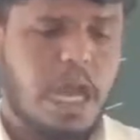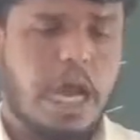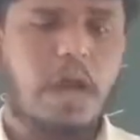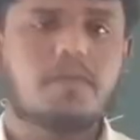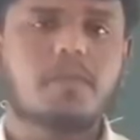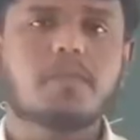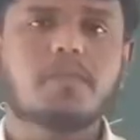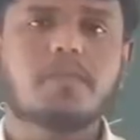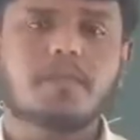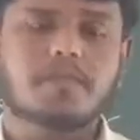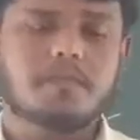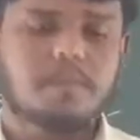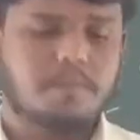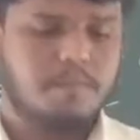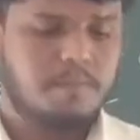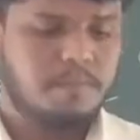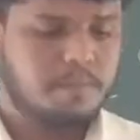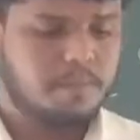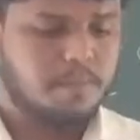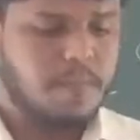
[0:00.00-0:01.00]
However,
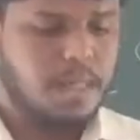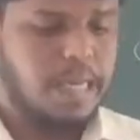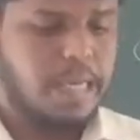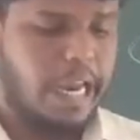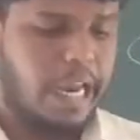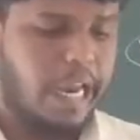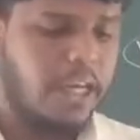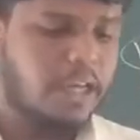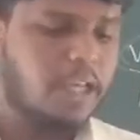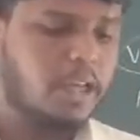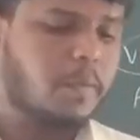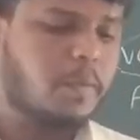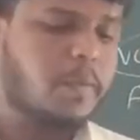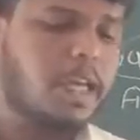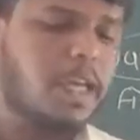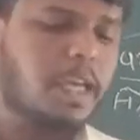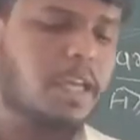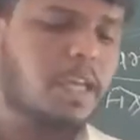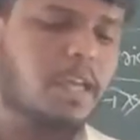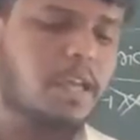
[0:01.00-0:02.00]

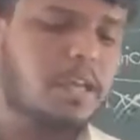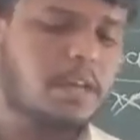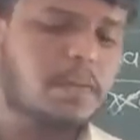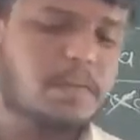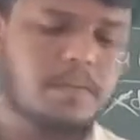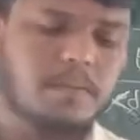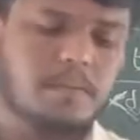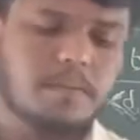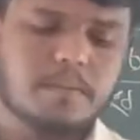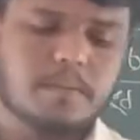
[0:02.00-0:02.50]
entrepreneurial